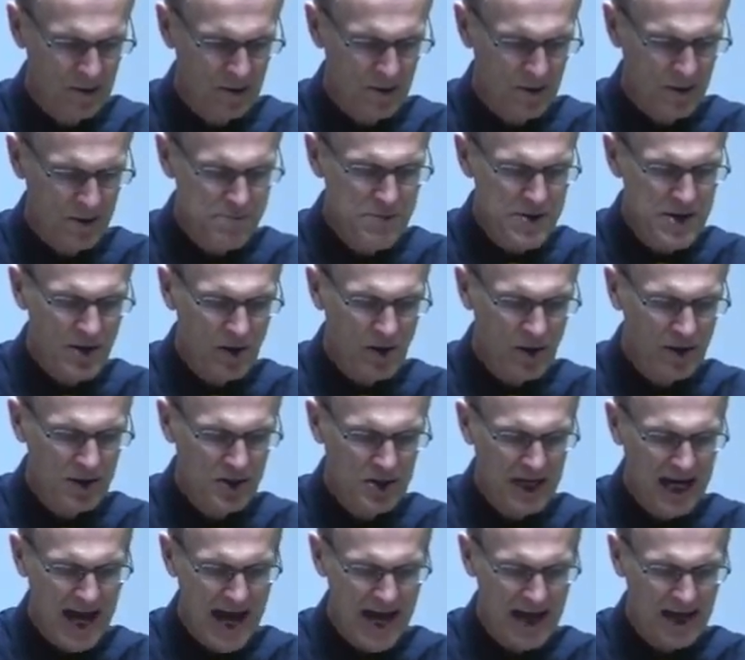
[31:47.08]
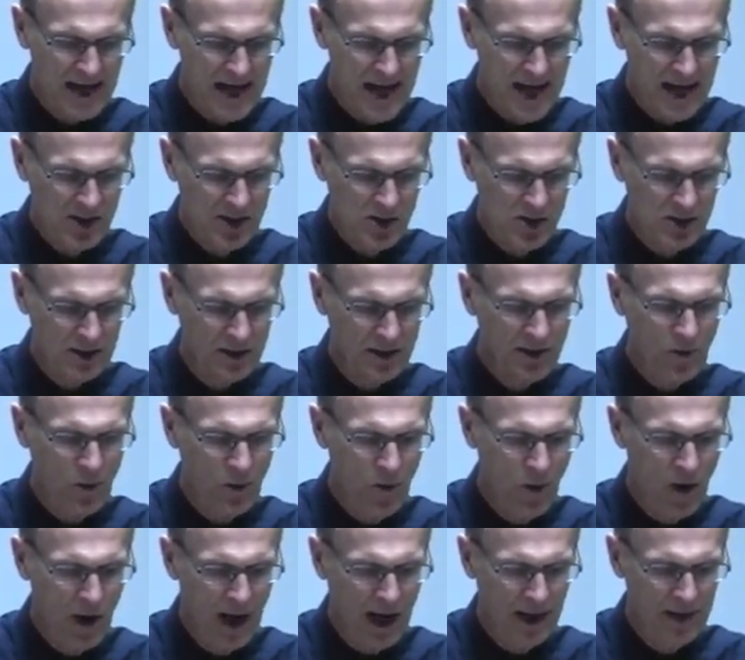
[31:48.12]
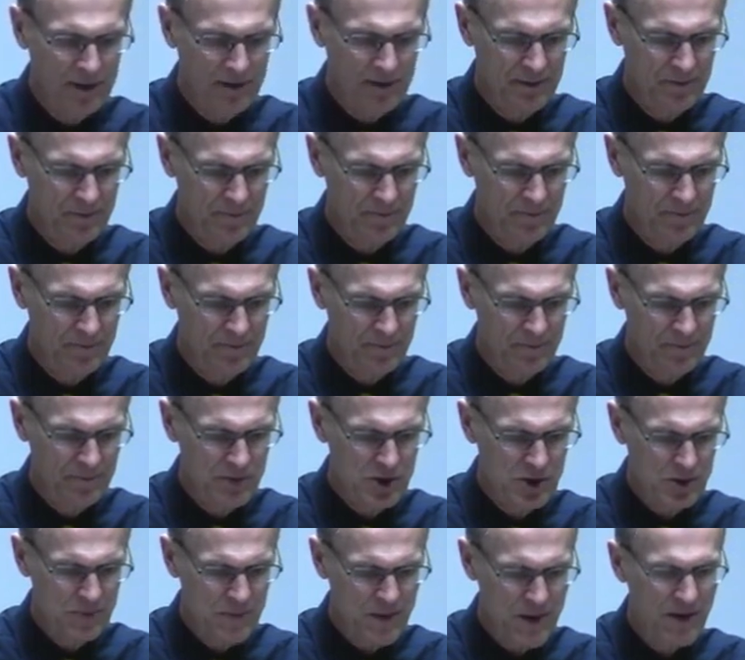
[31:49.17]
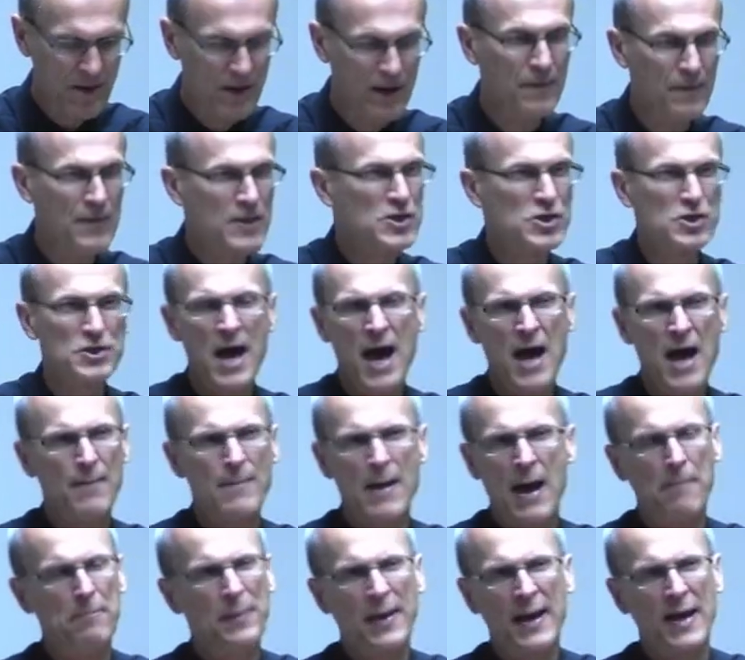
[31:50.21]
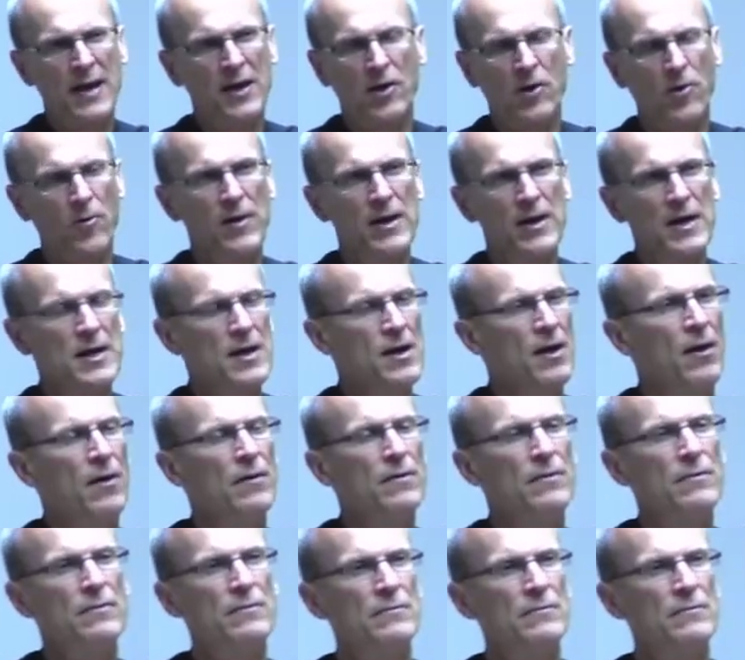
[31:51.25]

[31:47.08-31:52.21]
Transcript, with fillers: because he had an excellent what? Spirit. Spirit. This is not about pedigree, y'all.